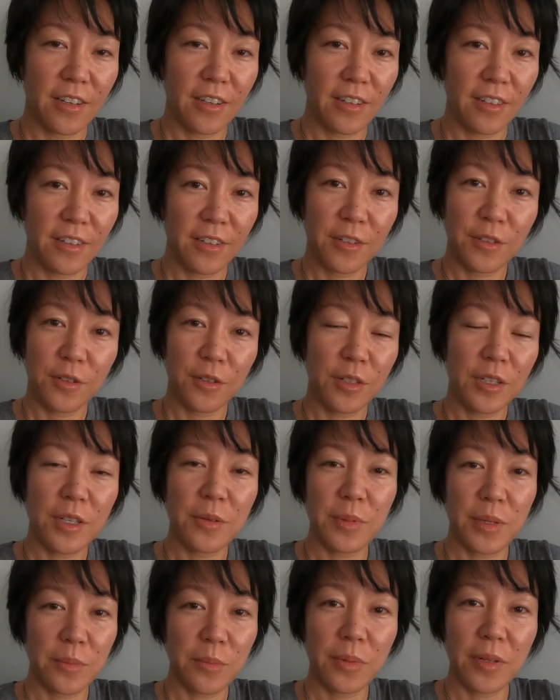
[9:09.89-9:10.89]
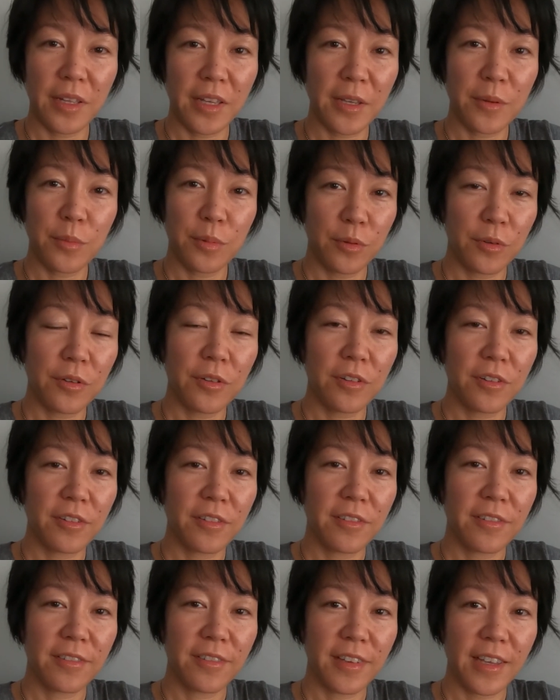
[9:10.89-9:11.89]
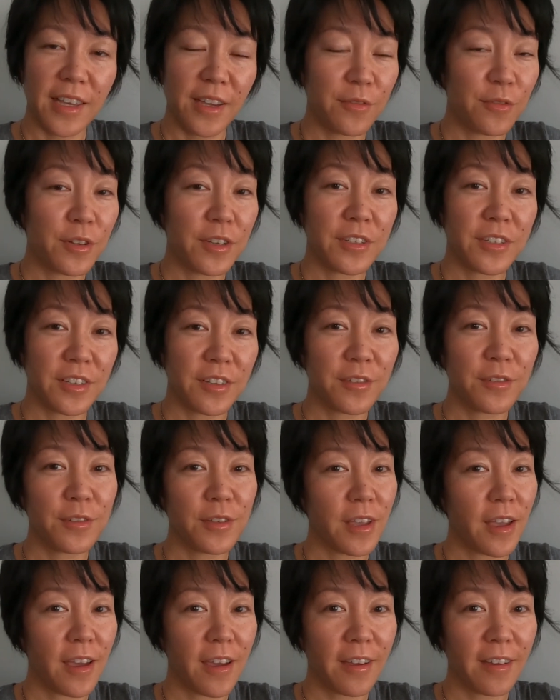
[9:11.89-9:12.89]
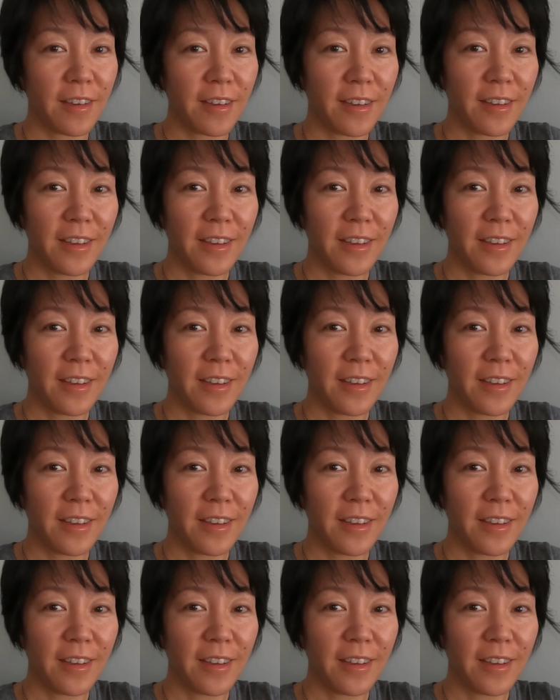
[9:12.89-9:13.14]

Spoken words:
I literally been playing pool every single day